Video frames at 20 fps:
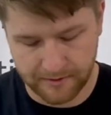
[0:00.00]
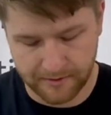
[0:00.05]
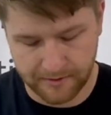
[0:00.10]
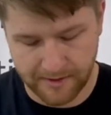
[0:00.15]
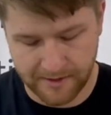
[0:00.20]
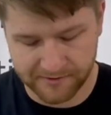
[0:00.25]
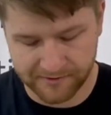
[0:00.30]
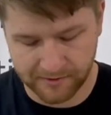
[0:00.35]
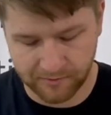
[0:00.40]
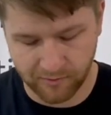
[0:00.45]

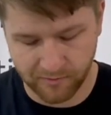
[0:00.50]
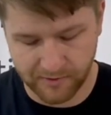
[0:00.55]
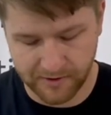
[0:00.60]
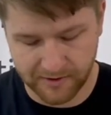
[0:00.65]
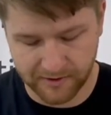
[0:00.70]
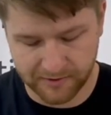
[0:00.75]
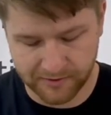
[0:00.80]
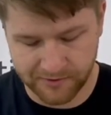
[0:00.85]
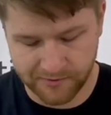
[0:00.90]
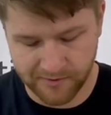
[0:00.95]
as it will be
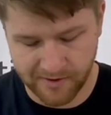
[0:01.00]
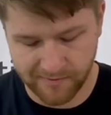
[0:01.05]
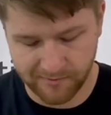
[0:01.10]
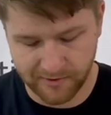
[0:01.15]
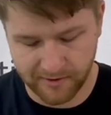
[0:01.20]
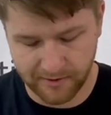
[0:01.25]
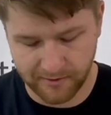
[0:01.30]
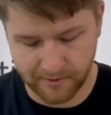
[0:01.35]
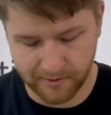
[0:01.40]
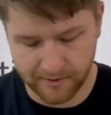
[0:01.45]

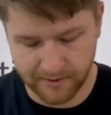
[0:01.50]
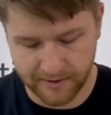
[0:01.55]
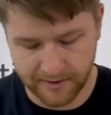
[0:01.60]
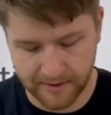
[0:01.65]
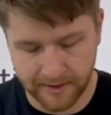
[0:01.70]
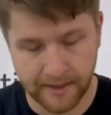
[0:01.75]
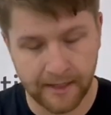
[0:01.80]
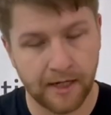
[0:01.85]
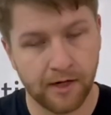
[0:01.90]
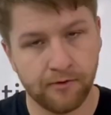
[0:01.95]
extremely hard to
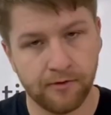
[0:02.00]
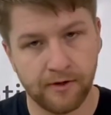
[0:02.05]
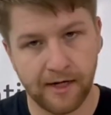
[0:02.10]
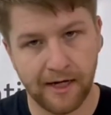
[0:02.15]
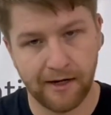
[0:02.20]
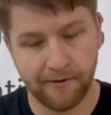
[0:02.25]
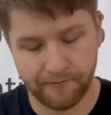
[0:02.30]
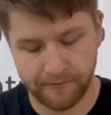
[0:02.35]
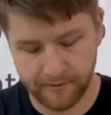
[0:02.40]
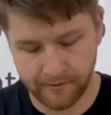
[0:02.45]
get out
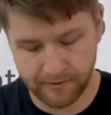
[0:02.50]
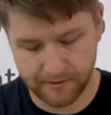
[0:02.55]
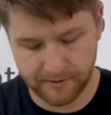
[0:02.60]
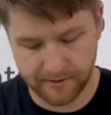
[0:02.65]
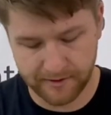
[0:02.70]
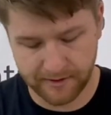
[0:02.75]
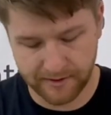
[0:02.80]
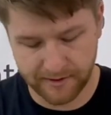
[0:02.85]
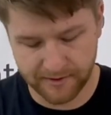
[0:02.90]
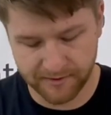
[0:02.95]
after,
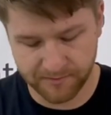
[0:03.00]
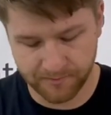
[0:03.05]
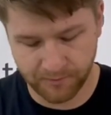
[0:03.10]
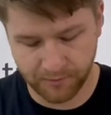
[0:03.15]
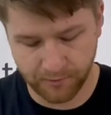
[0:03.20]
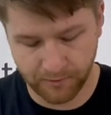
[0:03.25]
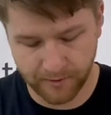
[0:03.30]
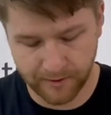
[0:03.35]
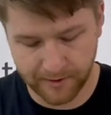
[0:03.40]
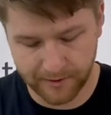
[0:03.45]
and it is
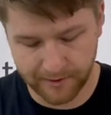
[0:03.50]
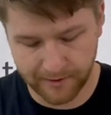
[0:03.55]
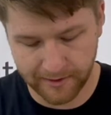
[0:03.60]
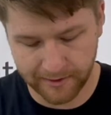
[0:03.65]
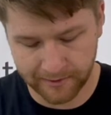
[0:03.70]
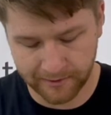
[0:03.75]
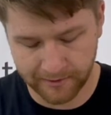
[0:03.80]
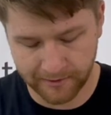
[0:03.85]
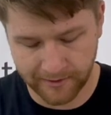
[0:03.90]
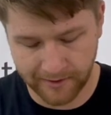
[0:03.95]
pretty
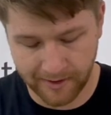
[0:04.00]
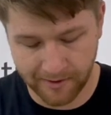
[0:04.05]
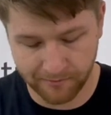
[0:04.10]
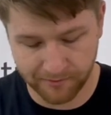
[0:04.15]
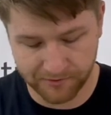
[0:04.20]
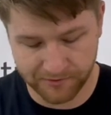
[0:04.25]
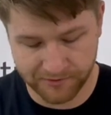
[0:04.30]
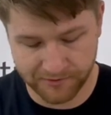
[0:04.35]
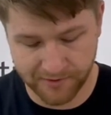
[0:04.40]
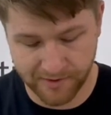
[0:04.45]
likely that it
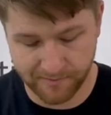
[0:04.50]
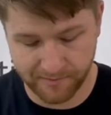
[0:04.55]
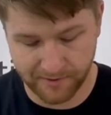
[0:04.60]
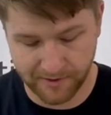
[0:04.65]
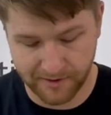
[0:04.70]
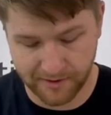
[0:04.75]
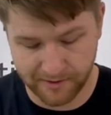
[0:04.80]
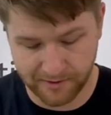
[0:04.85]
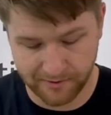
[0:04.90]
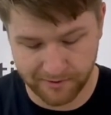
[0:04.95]
will strip
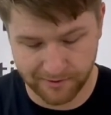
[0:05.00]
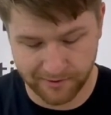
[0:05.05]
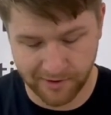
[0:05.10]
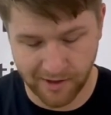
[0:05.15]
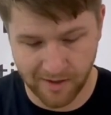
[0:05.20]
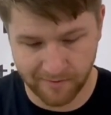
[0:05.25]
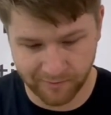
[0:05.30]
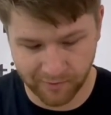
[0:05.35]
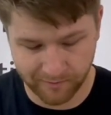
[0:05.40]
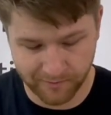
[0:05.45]
and your
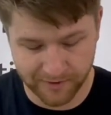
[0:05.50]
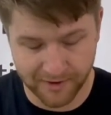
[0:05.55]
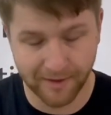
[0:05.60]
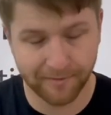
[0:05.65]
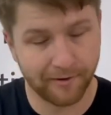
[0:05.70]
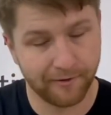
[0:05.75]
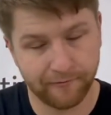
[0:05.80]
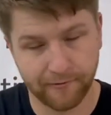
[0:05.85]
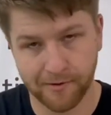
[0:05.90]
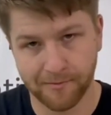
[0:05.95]
comp will become
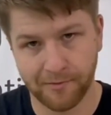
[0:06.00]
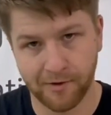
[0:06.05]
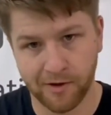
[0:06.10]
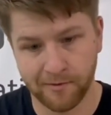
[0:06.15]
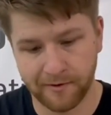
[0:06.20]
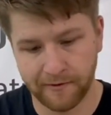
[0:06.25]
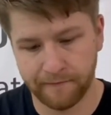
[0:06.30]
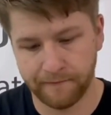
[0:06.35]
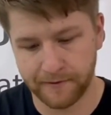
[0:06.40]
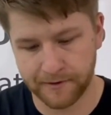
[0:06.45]
a
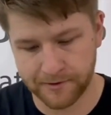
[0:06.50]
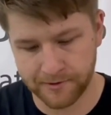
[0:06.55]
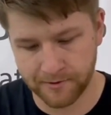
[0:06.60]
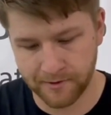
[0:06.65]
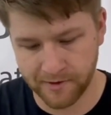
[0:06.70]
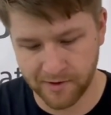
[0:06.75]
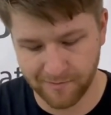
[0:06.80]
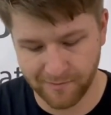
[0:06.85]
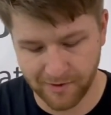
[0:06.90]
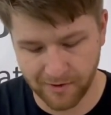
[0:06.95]
permanent fixture
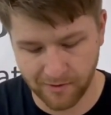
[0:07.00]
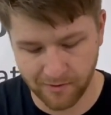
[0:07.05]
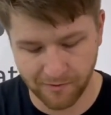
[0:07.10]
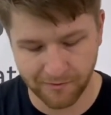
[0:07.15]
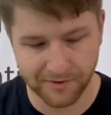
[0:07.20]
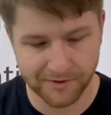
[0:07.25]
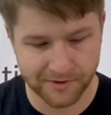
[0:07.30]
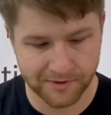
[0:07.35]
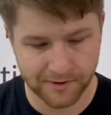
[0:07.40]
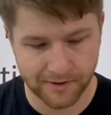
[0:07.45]
on your barrel,
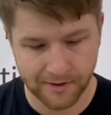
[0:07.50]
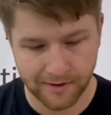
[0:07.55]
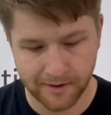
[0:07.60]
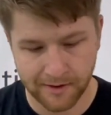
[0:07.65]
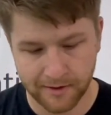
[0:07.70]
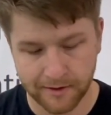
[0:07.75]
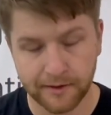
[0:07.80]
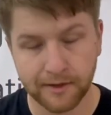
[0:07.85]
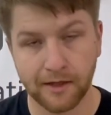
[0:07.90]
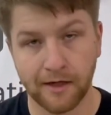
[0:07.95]
which
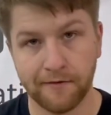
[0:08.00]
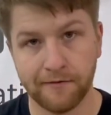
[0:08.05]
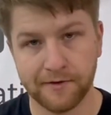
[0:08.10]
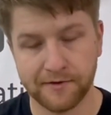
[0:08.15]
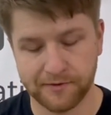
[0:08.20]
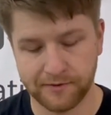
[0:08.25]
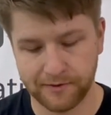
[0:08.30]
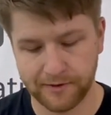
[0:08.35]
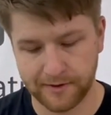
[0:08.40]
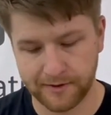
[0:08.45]

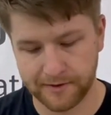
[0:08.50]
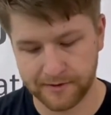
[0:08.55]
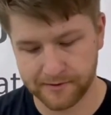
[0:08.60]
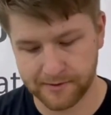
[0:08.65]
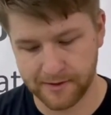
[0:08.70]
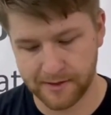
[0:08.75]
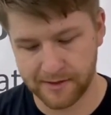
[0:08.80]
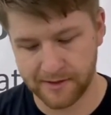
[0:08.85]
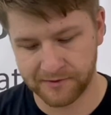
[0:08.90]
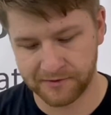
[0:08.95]
obviously is
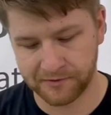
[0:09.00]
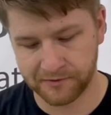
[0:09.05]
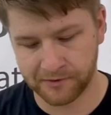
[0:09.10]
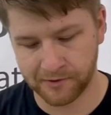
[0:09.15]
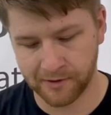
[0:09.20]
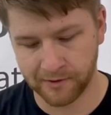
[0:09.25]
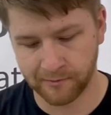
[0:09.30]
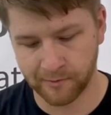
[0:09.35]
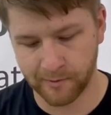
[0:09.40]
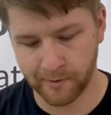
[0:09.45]
not
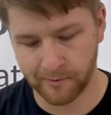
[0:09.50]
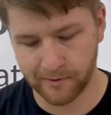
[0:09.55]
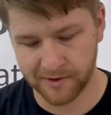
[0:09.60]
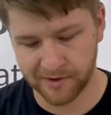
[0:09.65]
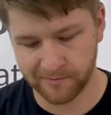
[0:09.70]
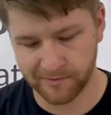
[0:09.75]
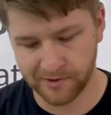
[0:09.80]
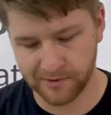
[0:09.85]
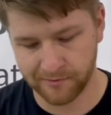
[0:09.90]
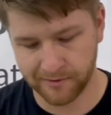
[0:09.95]
necessarily what we want
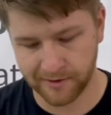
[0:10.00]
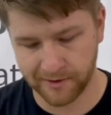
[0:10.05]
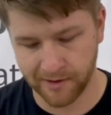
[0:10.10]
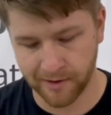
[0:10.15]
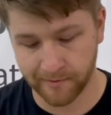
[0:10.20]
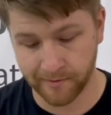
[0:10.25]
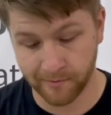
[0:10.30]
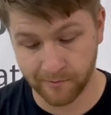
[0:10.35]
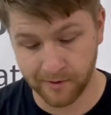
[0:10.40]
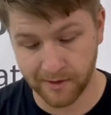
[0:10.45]
to be doing
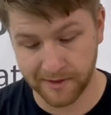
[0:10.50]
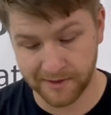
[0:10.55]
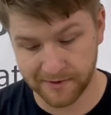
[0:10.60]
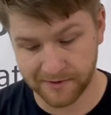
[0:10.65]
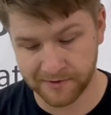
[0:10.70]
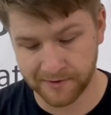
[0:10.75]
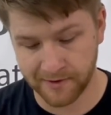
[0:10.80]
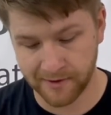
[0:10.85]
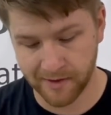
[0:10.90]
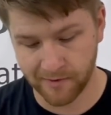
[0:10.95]
here. We want it to
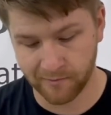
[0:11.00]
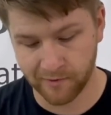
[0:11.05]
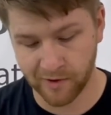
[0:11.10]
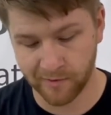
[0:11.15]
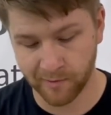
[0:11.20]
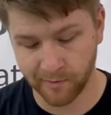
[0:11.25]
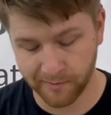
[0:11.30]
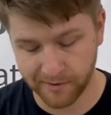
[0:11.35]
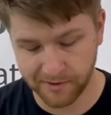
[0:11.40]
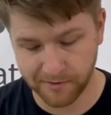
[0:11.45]
stay on well,
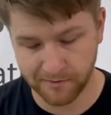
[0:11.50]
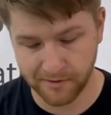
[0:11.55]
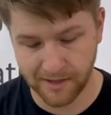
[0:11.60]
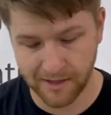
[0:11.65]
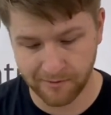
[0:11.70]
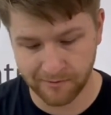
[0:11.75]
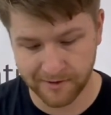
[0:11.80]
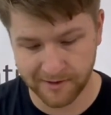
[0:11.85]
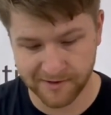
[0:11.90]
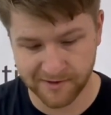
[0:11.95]
but we do
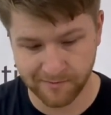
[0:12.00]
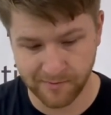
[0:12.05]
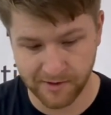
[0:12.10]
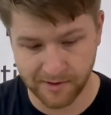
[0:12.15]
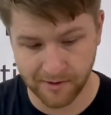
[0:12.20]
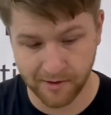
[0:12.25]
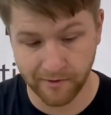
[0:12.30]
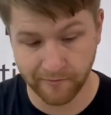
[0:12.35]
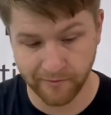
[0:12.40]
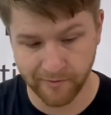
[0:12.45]
not want it to
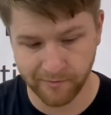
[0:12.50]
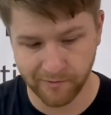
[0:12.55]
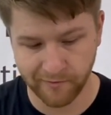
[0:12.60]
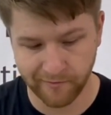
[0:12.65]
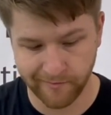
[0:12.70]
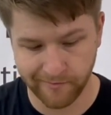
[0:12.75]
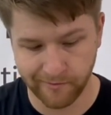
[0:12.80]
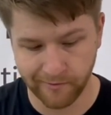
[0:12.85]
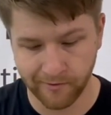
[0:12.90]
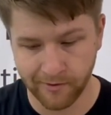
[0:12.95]
be
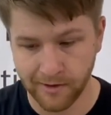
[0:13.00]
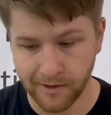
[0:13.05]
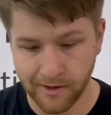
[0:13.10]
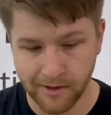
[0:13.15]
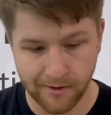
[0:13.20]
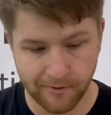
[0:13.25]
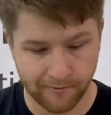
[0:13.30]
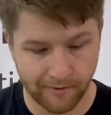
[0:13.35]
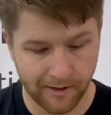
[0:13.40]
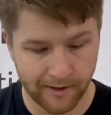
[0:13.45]
unremovable,
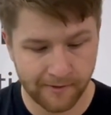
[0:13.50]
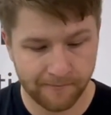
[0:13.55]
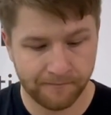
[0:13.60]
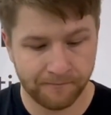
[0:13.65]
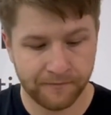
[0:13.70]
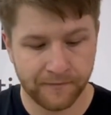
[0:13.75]
right?